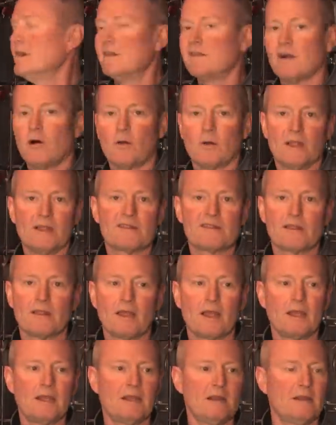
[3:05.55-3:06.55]
it's all
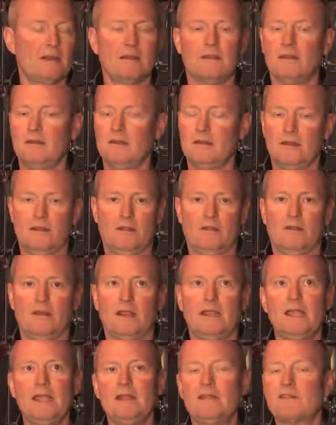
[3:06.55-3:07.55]
insulated, the
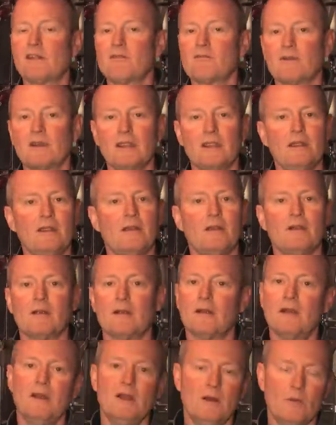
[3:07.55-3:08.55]
heat's already
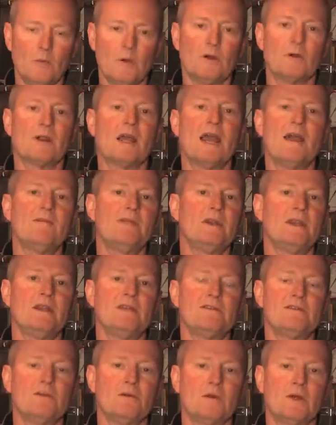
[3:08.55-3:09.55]
here, we don't have that
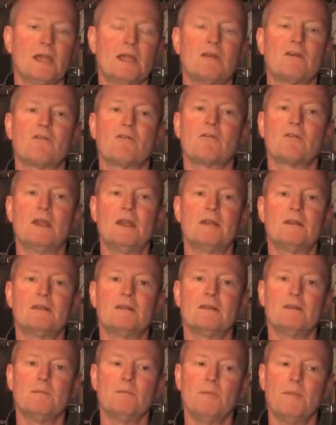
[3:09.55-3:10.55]
issue. It
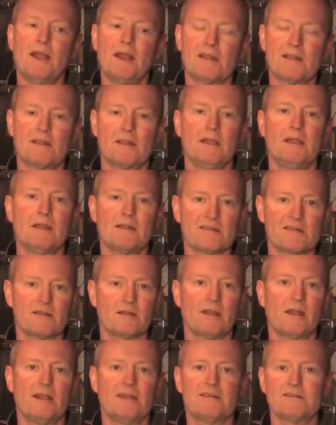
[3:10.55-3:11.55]
makes the
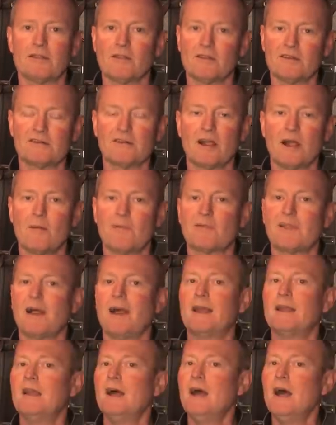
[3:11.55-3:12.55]
installation on the job
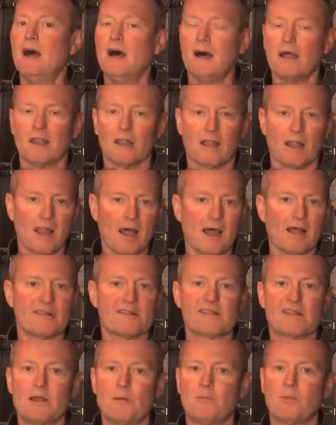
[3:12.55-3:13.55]
site a lot
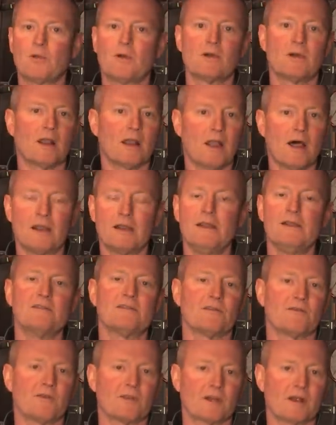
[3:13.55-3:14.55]
simpler and a lot
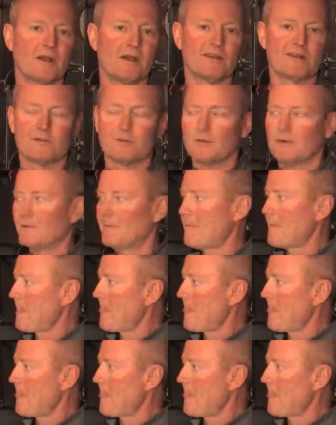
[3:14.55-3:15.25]
easier for the customer.